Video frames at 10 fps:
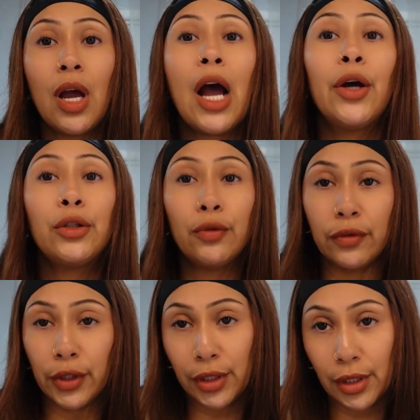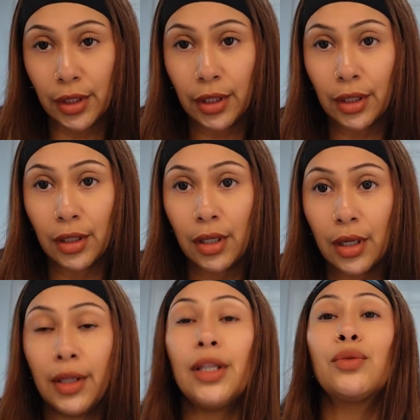how you first look,
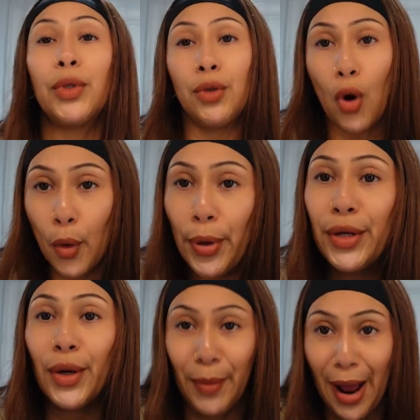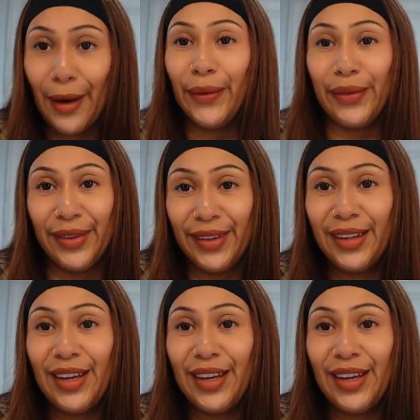is when you open your mouth.